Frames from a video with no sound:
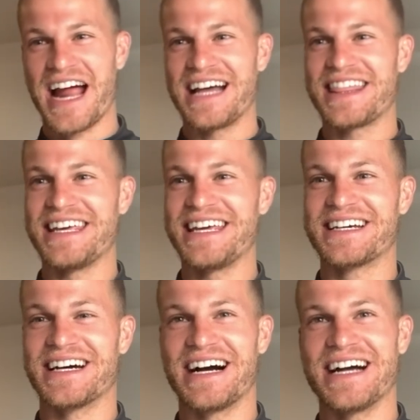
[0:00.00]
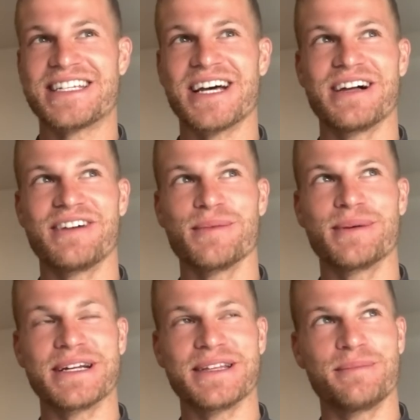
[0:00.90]
I think I tell
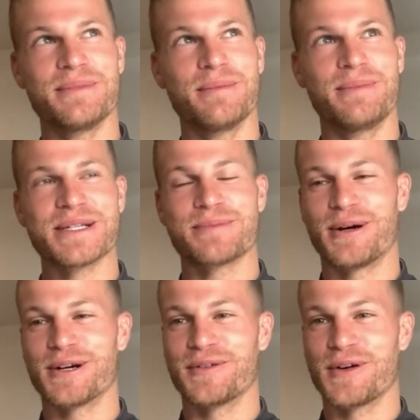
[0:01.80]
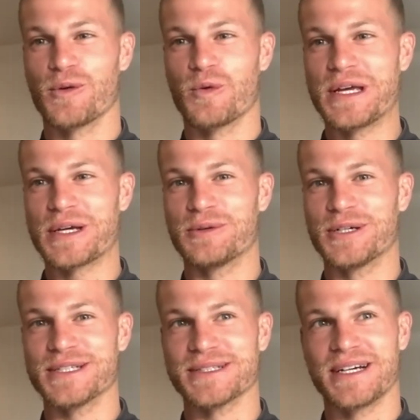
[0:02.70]
everybody the best part of our week
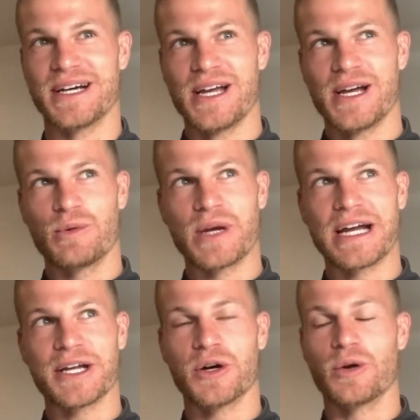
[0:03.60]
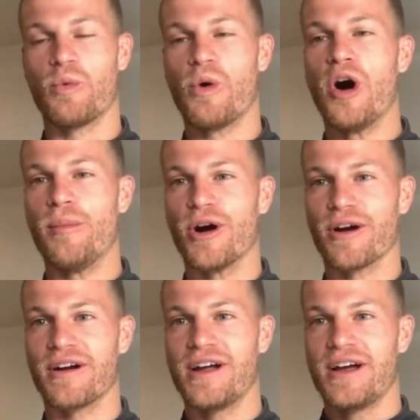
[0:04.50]
was we got to go to
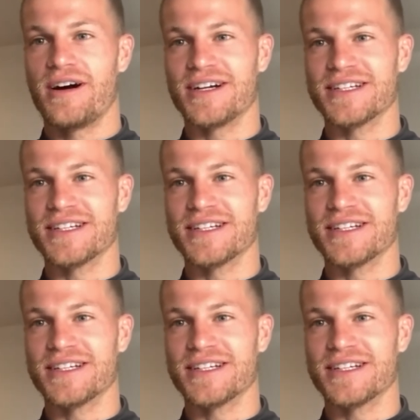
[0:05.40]
Walmart on